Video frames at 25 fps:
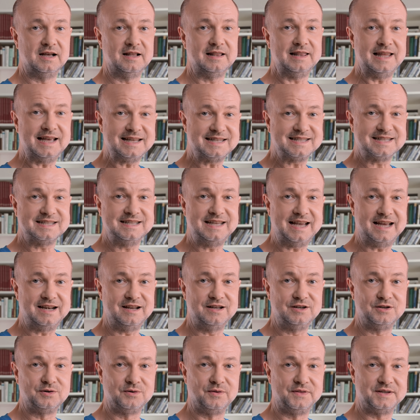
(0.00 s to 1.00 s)
Let's get
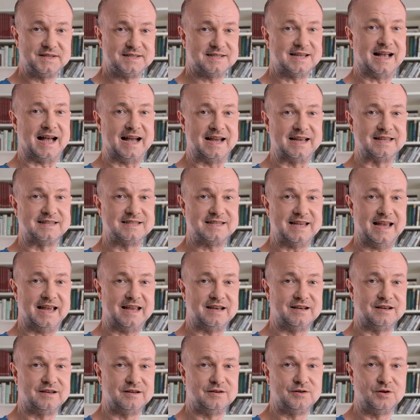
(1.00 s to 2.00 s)
into the science,
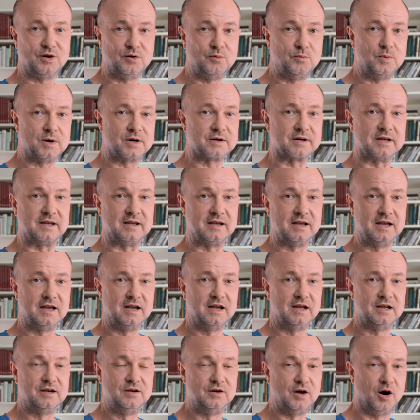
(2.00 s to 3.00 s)
and don't worry,
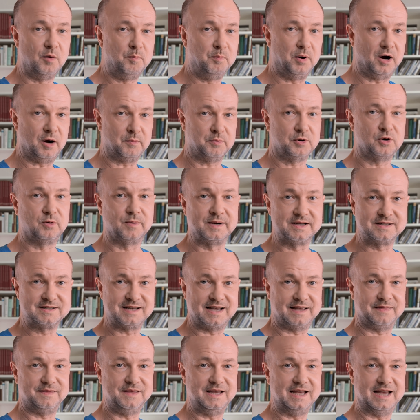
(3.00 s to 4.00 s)
no pop quiz
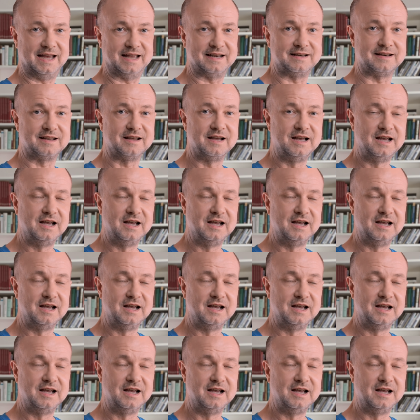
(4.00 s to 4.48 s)
at the end.